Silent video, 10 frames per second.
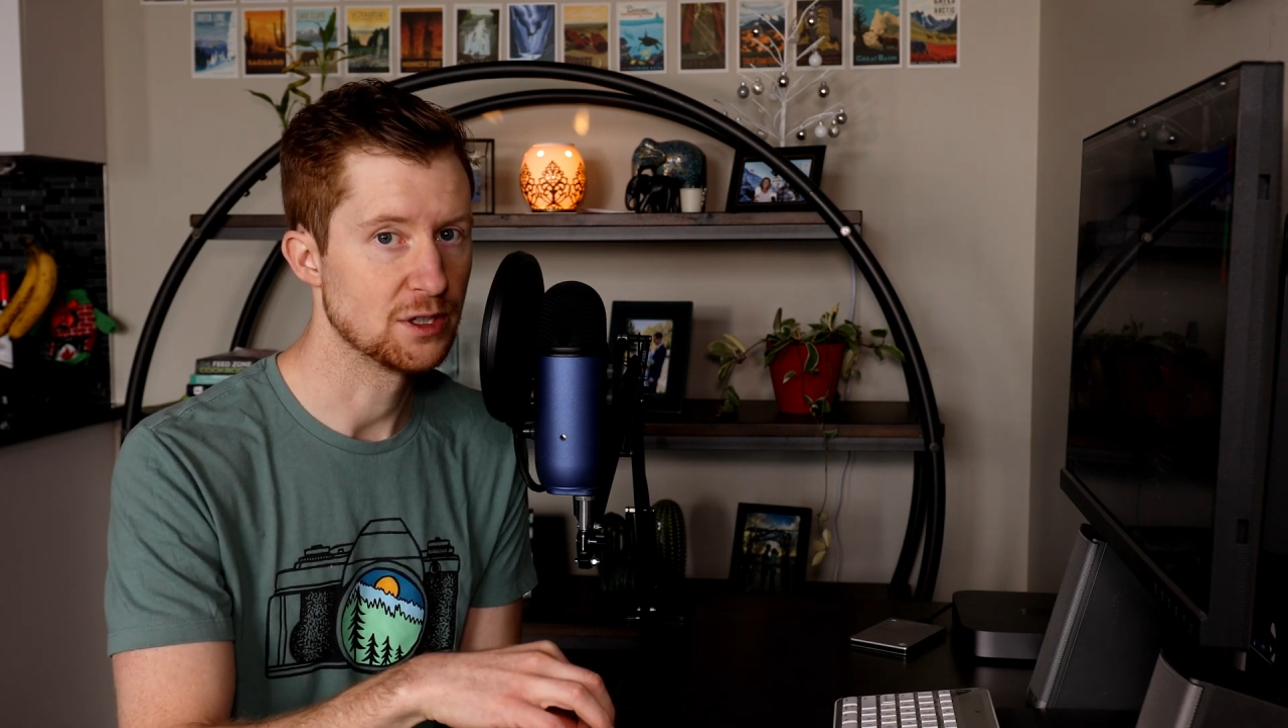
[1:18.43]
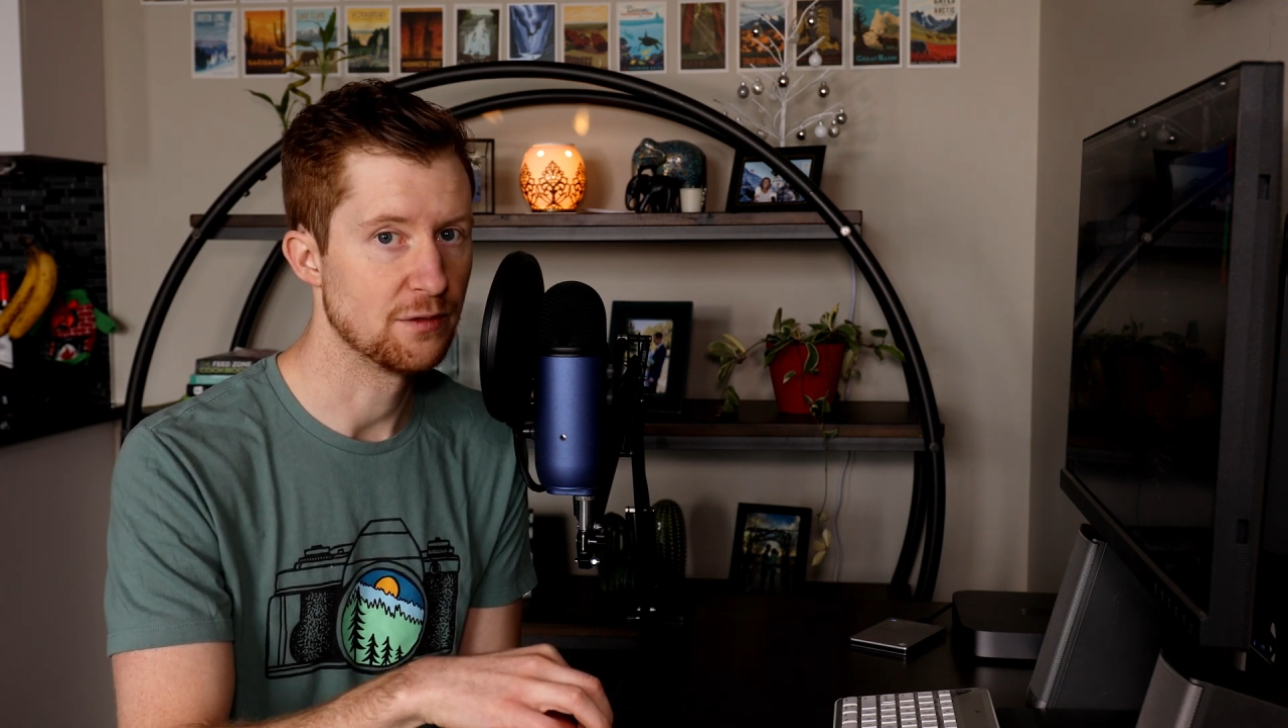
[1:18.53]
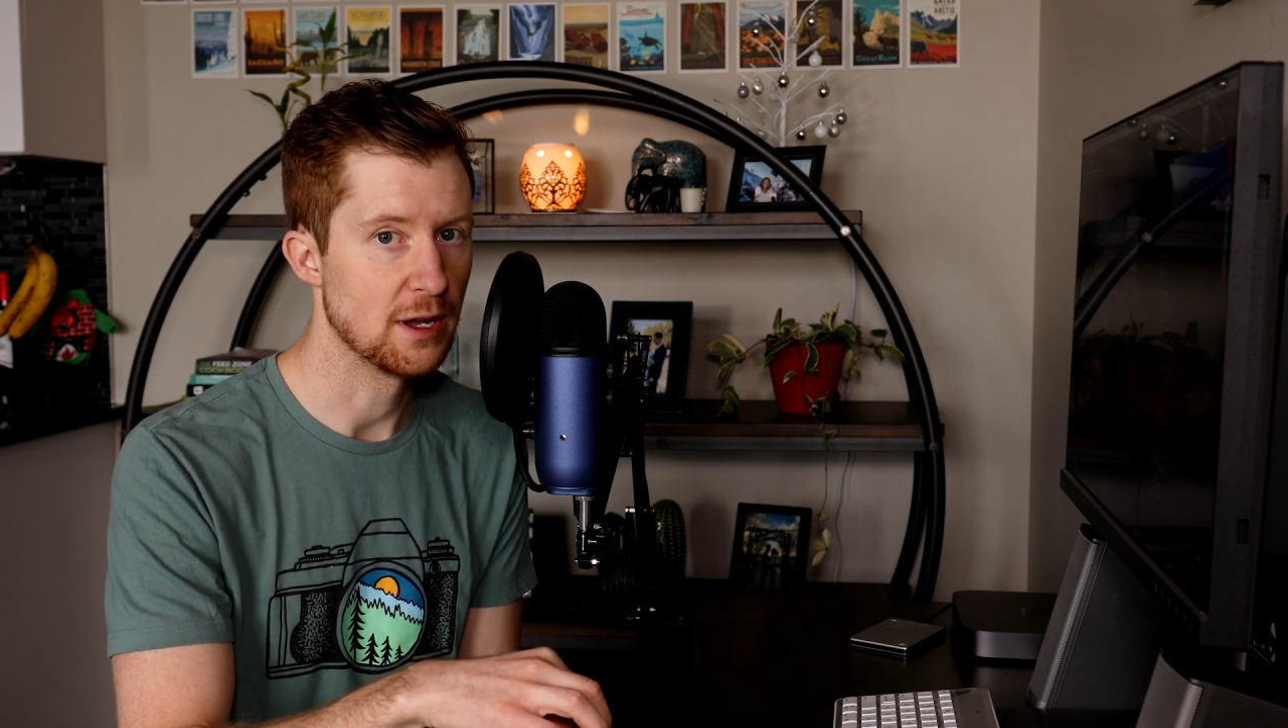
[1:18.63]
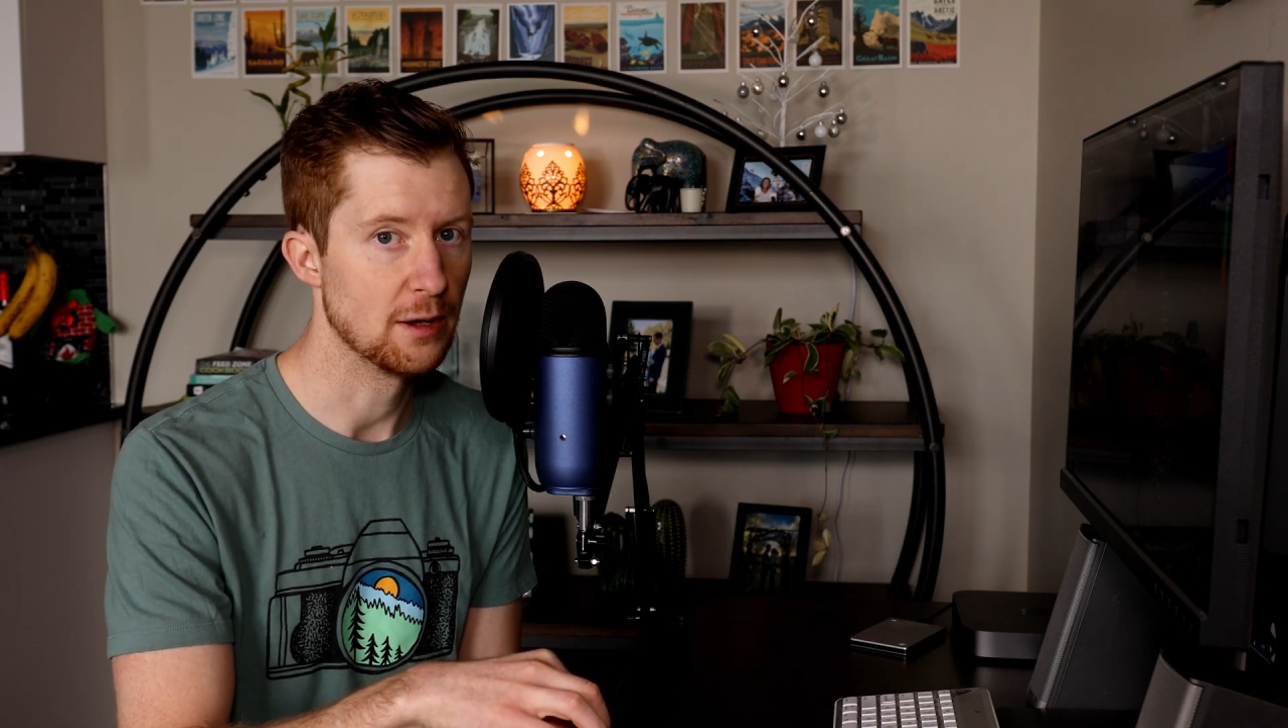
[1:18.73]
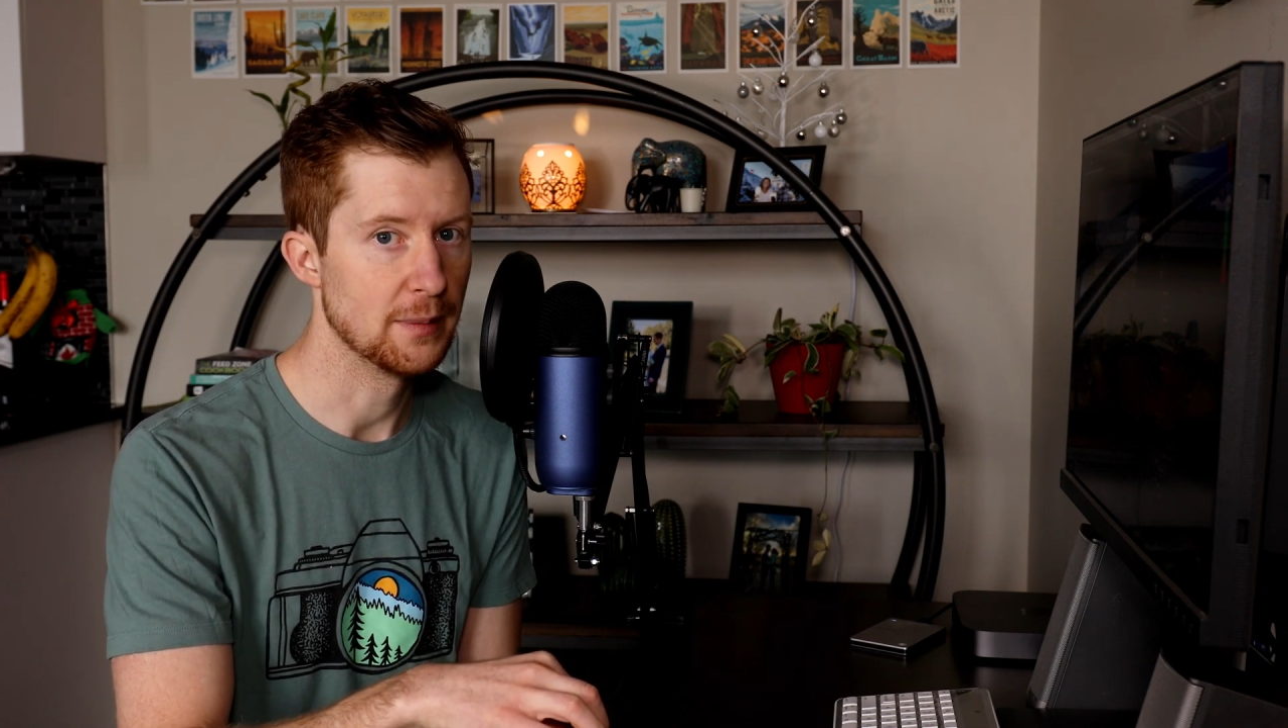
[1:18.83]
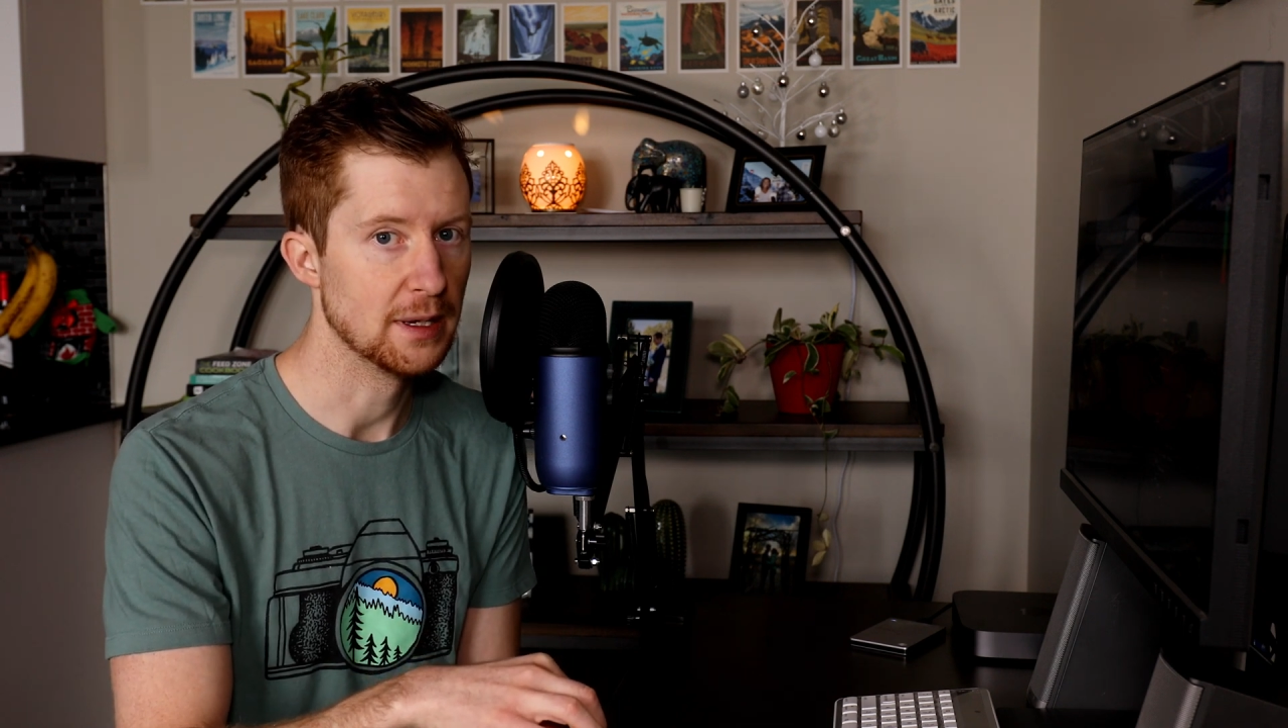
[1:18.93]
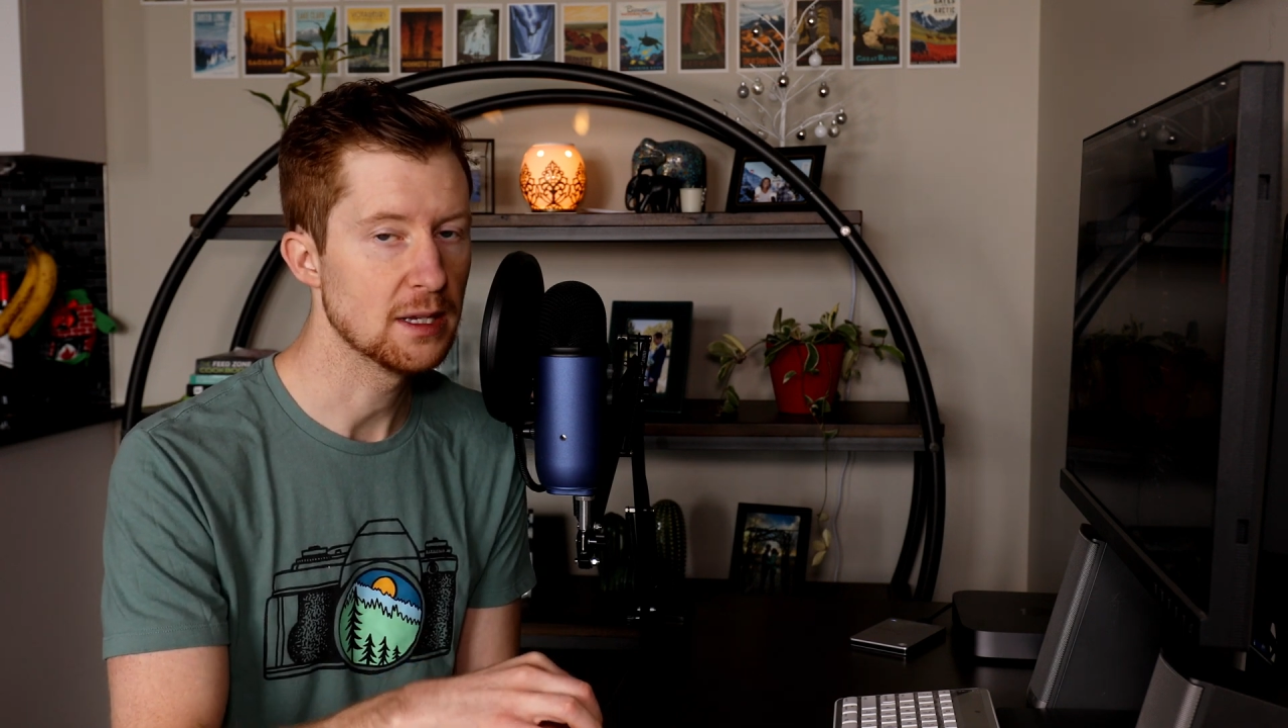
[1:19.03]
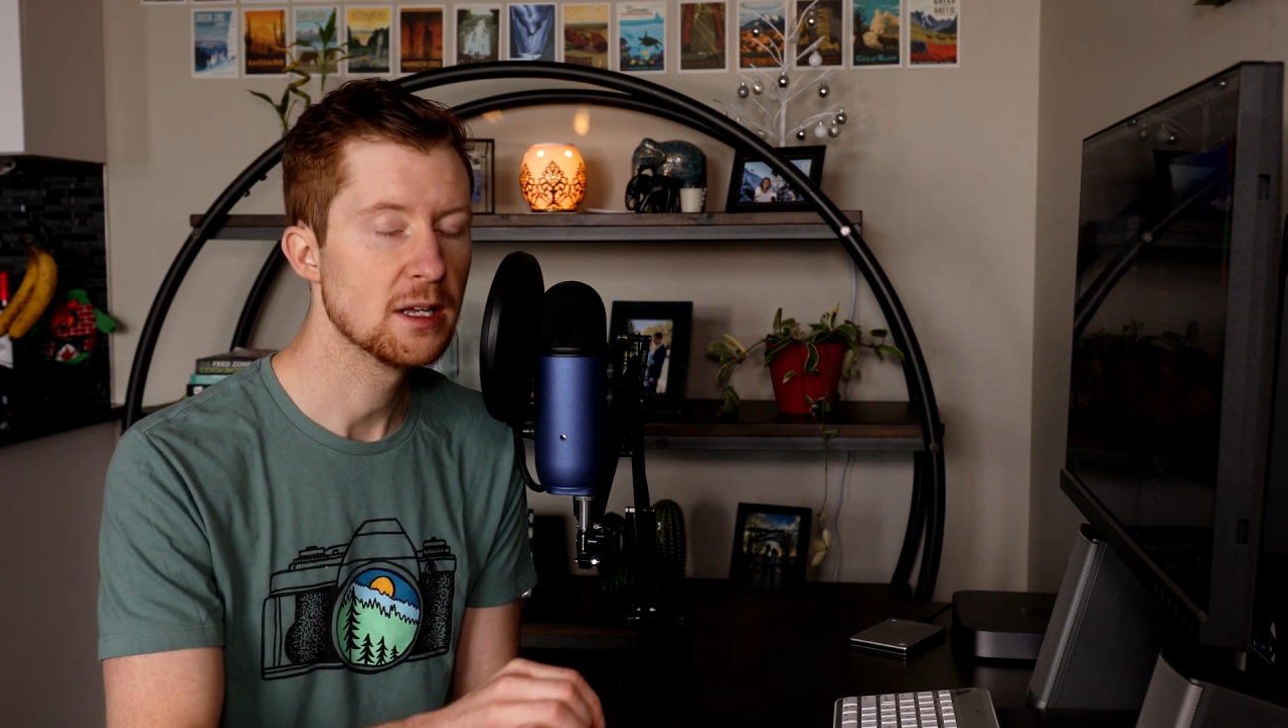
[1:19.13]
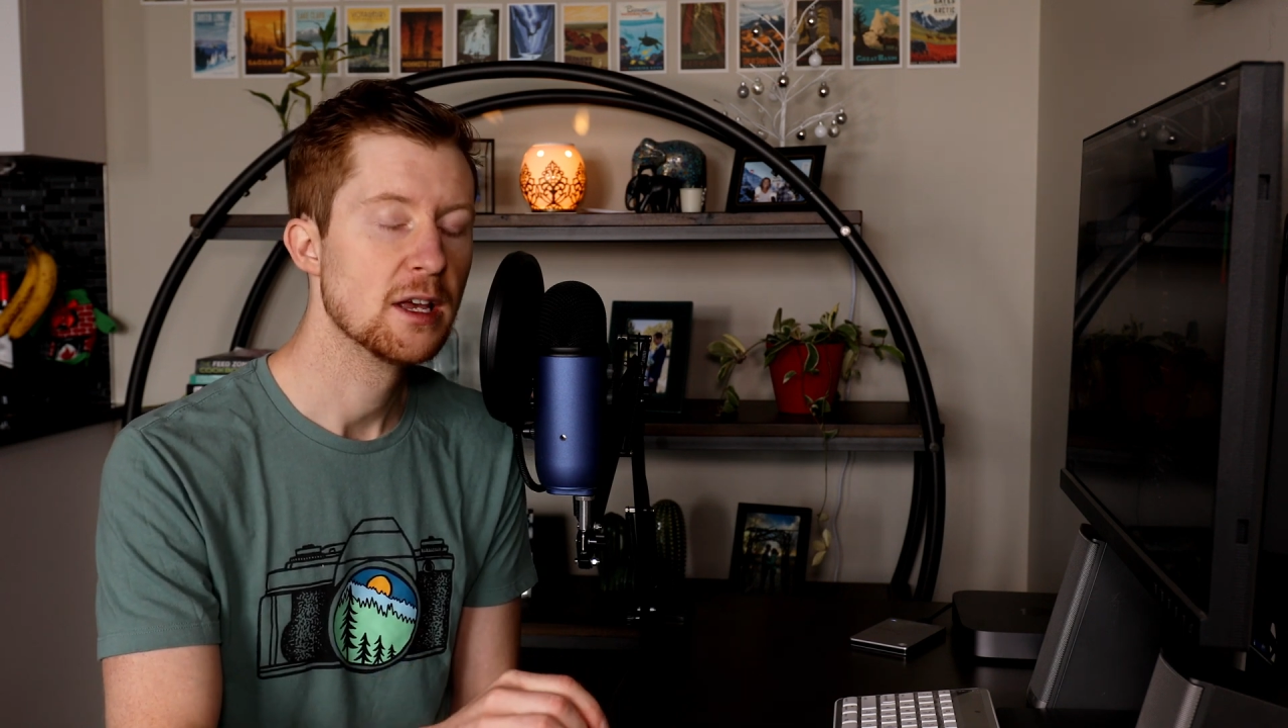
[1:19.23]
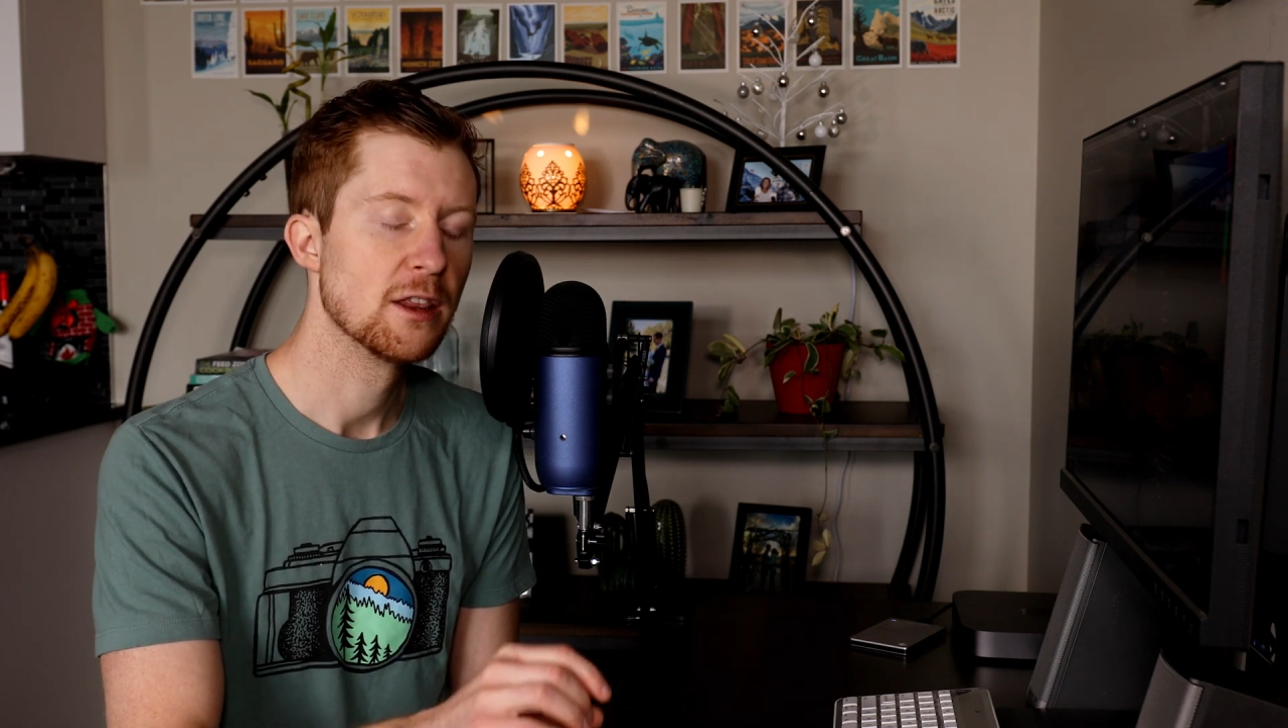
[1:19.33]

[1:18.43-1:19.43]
developing,